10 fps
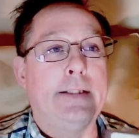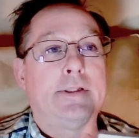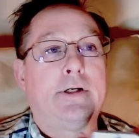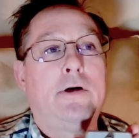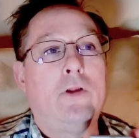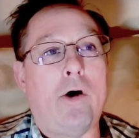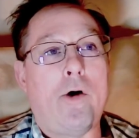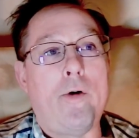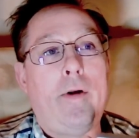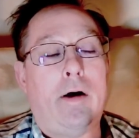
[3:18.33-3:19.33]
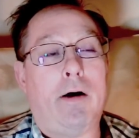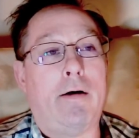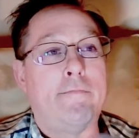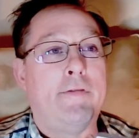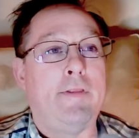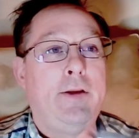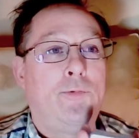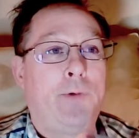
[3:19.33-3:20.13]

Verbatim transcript: It's a clone of the